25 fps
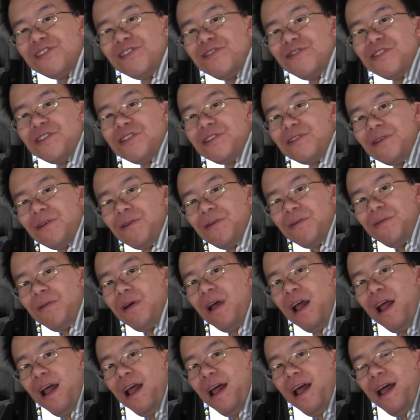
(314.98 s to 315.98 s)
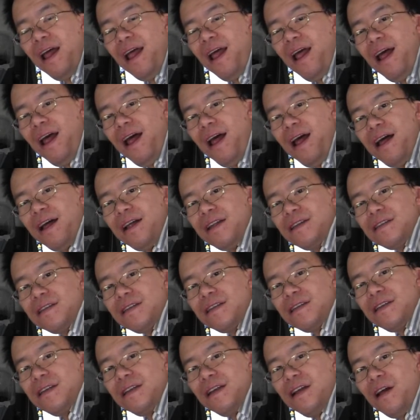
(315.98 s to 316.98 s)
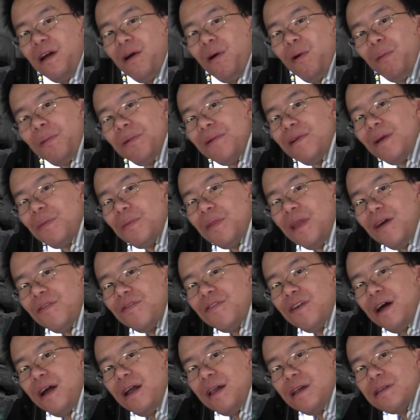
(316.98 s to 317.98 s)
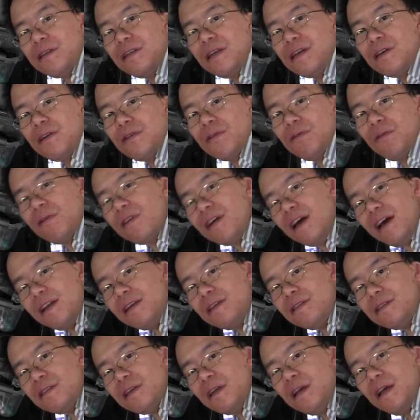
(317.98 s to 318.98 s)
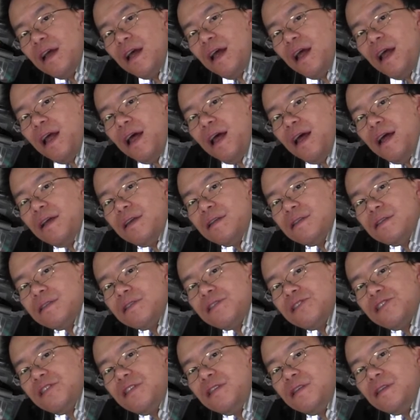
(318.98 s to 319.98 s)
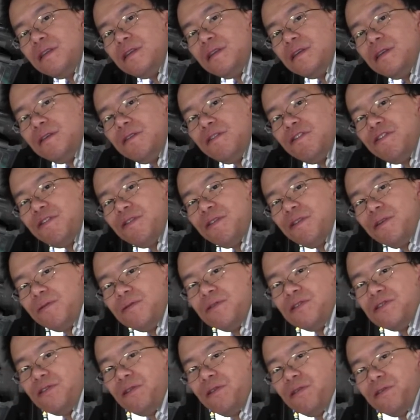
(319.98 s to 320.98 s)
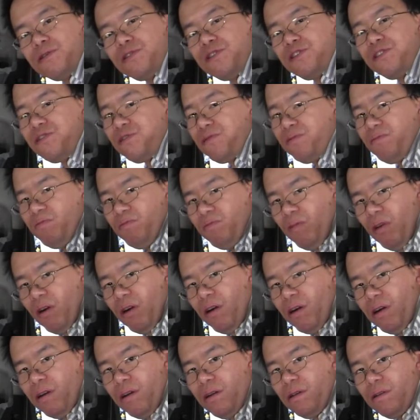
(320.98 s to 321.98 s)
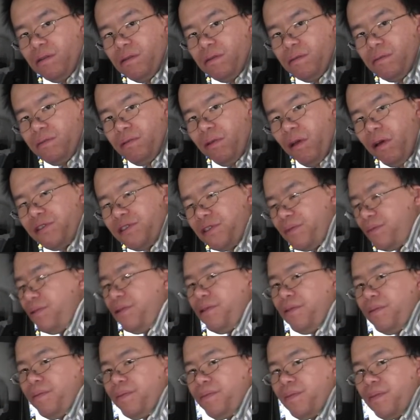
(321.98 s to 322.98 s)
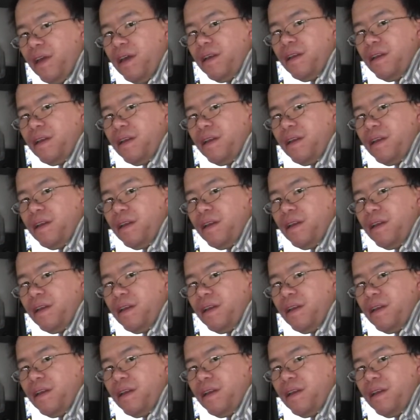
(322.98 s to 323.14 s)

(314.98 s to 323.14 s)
the video and open up that file, take a look at it, and see if the results are plausible.